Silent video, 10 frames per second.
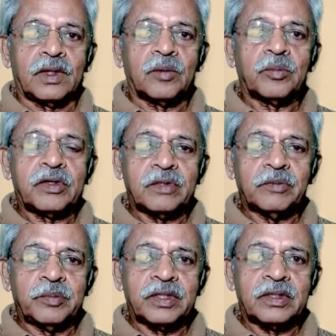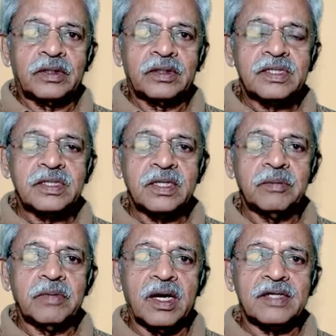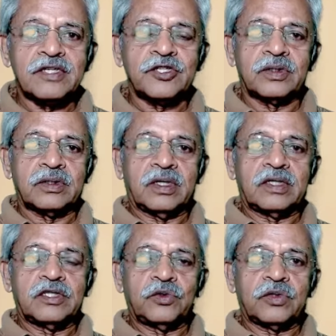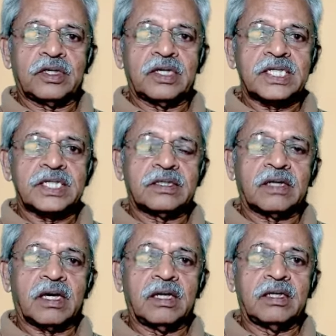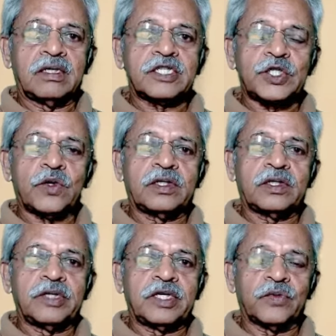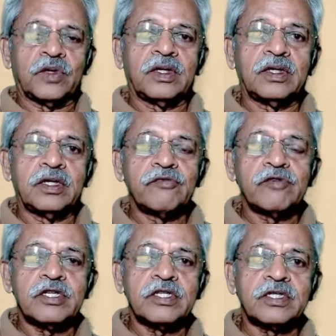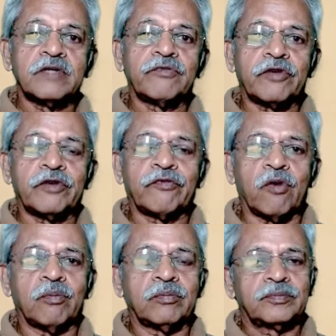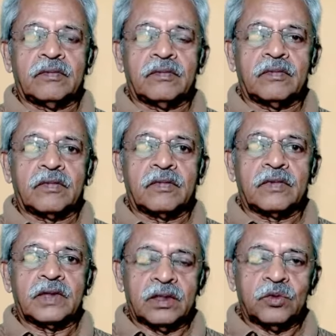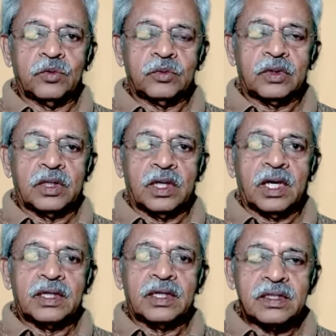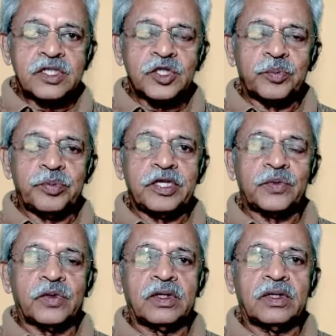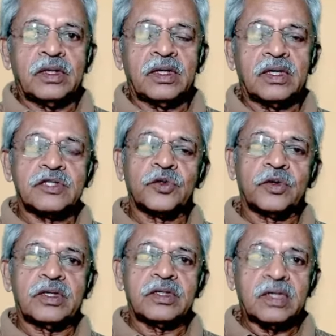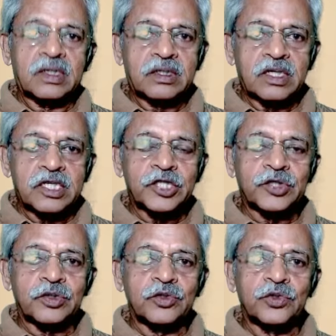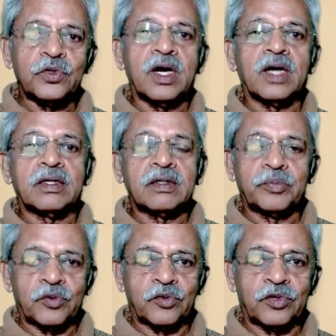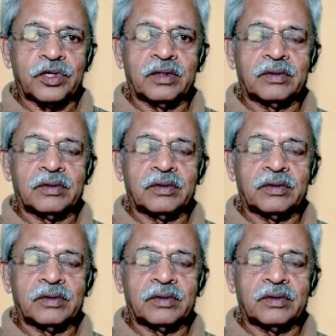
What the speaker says: But remember, the same acid, hydrochloric acid, can destroy the B12 if it is in the free form. Now, this B12 has to get attached to another protein